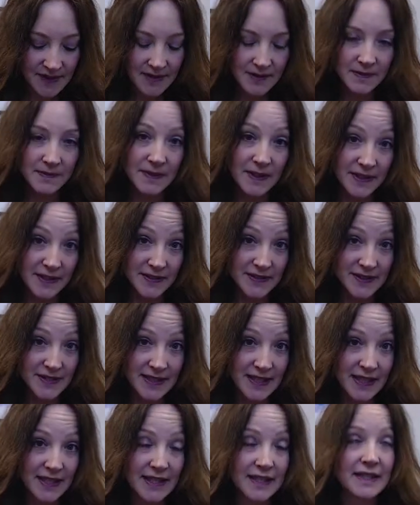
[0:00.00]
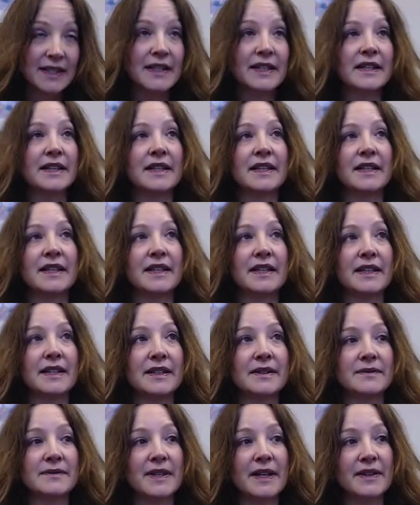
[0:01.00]
what you say,
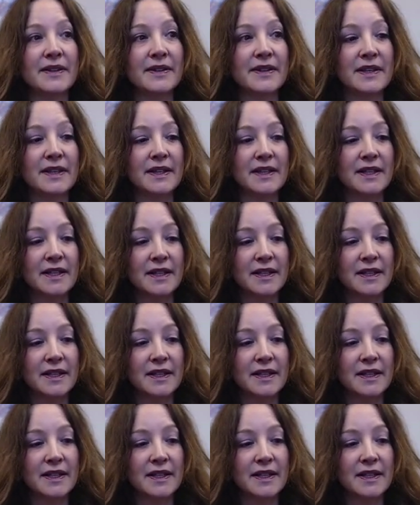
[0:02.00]
and rather than